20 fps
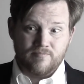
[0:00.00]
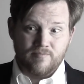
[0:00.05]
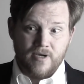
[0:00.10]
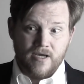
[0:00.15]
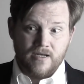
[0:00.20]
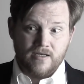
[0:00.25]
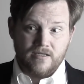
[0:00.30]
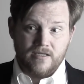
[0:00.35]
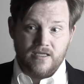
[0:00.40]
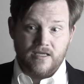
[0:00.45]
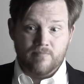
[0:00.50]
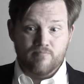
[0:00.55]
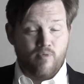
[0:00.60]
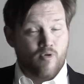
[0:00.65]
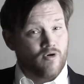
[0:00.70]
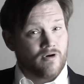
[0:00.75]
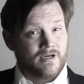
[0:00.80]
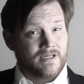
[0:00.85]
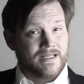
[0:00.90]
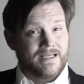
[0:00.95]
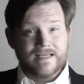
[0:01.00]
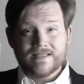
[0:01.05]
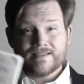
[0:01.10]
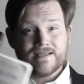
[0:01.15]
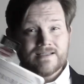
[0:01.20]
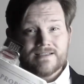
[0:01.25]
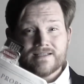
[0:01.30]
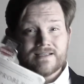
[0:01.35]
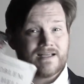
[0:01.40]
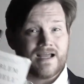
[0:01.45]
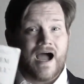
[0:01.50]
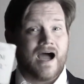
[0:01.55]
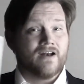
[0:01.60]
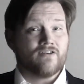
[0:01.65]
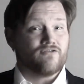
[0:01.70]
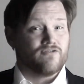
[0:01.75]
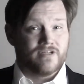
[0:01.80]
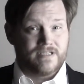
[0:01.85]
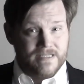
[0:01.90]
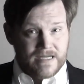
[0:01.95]
but importantly, it doesn't
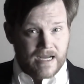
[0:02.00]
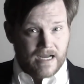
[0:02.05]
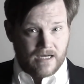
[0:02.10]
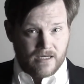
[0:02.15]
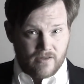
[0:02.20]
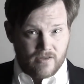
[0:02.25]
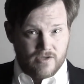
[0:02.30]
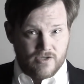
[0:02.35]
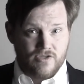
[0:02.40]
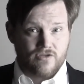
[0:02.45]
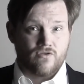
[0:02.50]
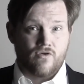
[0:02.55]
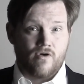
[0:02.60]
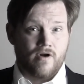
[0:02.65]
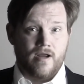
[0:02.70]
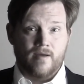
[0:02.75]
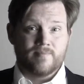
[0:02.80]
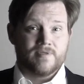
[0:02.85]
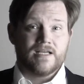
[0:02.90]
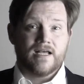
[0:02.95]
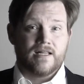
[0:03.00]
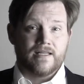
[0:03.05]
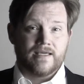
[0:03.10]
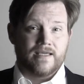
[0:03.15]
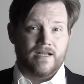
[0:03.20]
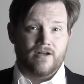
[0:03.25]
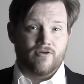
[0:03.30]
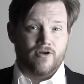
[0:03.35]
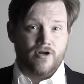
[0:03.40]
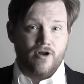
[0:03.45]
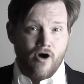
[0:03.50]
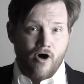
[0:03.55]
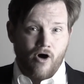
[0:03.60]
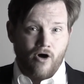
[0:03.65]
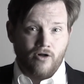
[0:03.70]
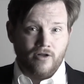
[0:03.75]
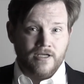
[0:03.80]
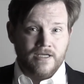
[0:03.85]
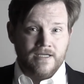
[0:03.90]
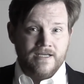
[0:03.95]
contradict the story I'm telling here at
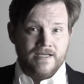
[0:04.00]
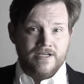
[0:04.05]
all.